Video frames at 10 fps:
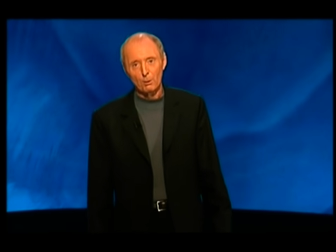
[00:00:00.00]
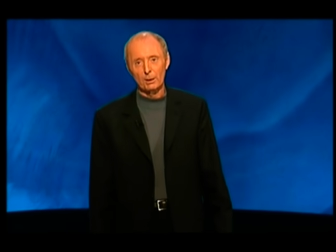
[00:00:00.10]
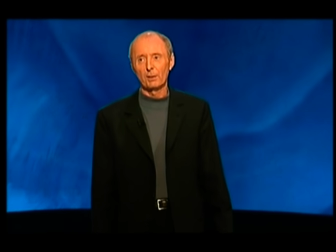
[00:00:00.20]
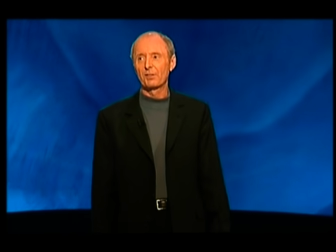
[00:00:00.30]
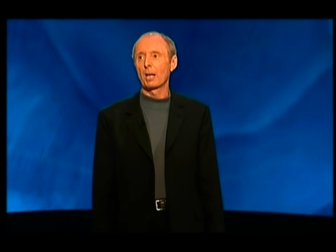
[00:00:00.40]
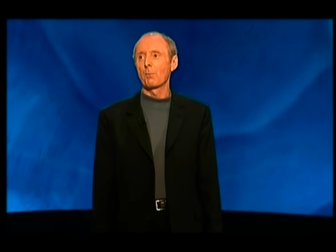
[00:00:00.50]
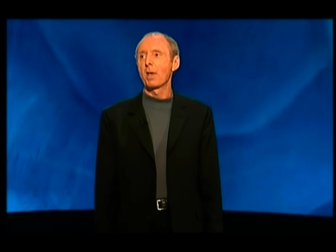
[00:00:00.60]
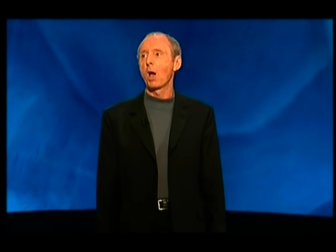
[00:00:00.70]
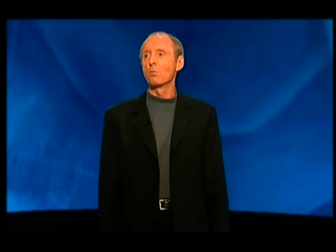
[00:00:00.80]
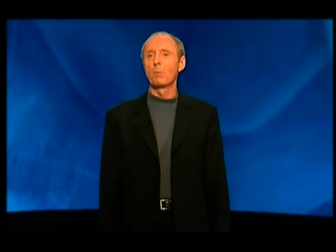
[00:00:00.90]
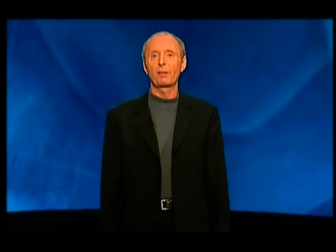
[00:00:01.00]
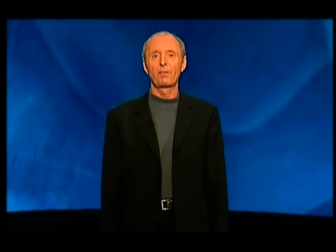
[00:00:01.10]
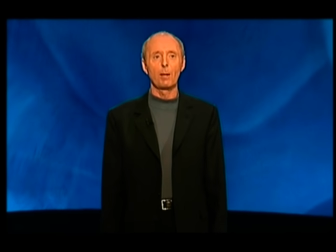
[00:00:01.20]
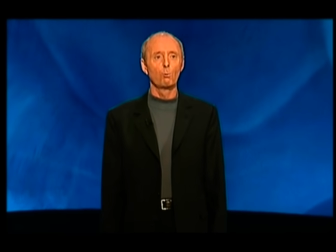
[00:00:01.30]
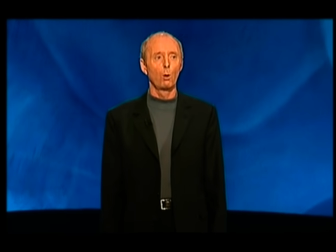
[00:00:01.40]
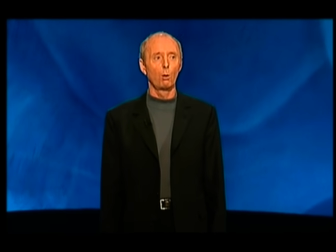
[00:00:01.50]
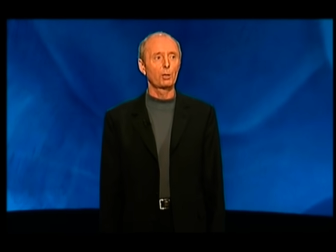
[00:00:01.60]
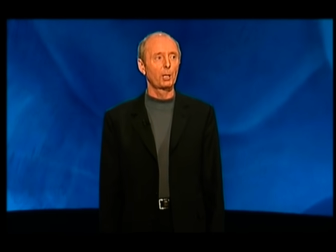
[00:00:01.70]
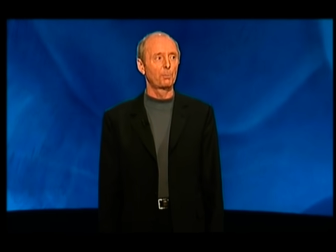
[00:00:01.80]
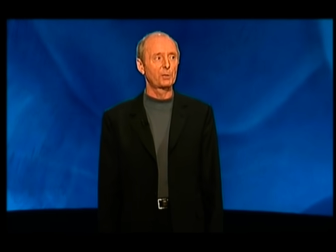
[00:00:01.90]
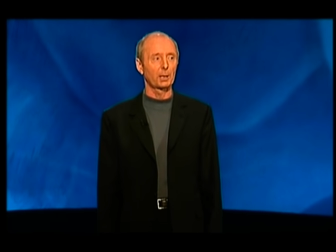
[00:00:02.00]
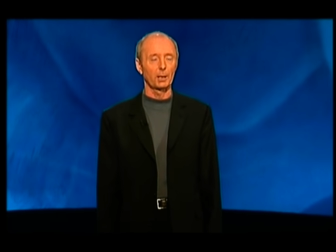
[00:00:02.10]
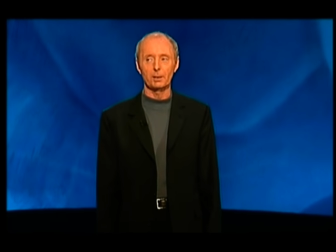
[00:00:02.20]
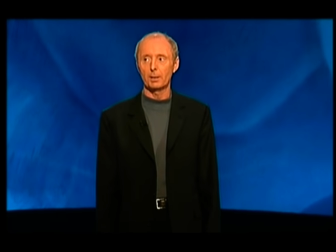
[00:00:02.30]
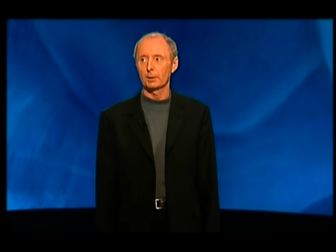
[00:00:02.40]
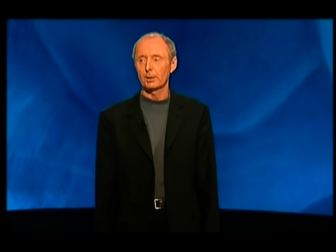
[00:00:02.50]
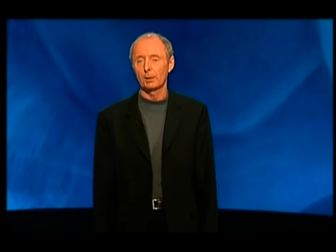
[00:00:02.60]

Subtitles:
Oh, I'd love to get my own back for them World Cup tickets, I'll